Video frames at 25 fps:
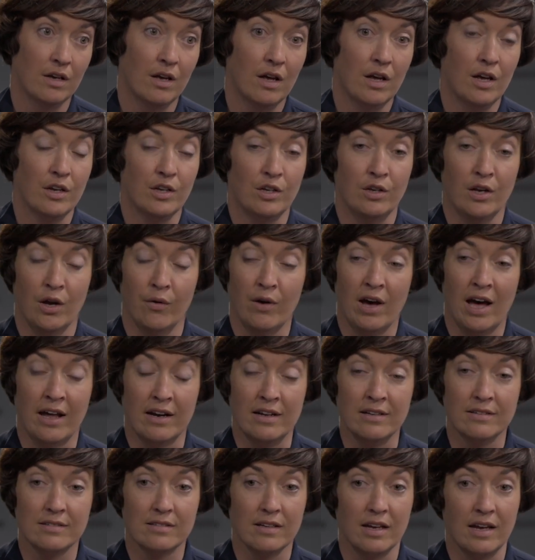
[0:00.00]
And
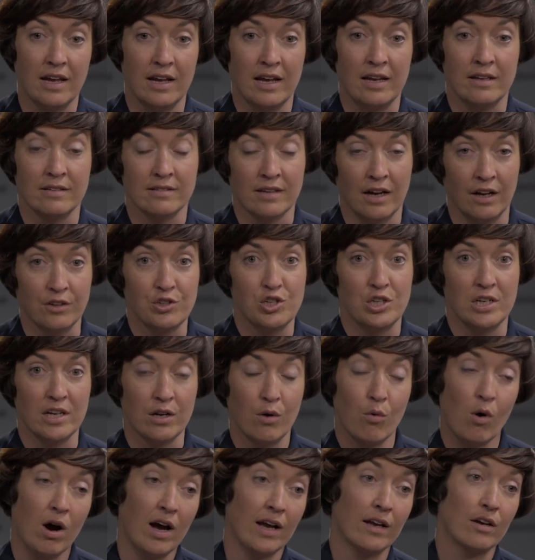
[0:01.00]
it's actually
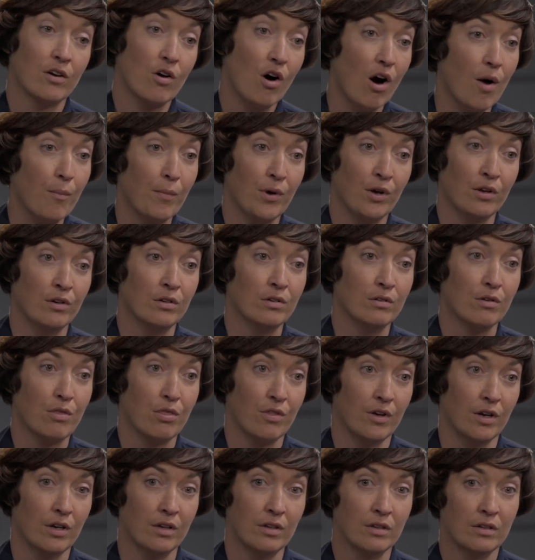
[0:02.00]
quite common
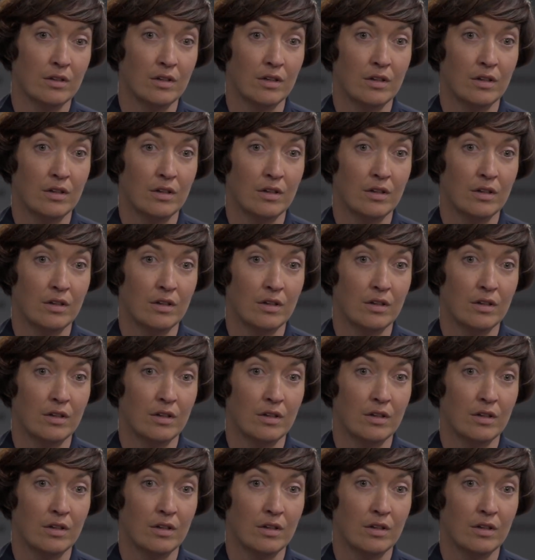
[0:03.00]
that